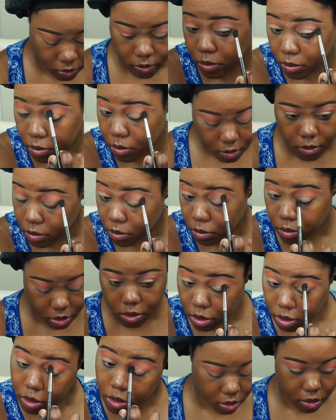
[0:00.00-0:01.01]
And this one
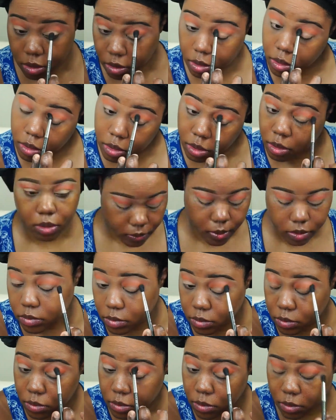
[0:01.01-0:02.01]
is more of an
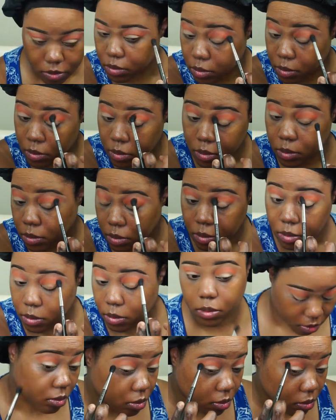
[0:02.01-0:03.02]
orange tone
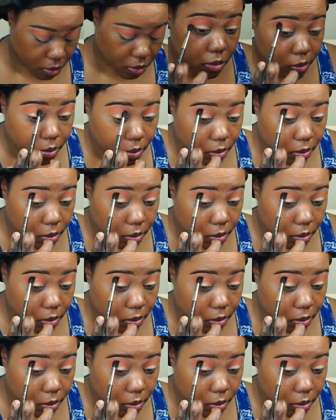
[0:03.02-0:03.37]
shade.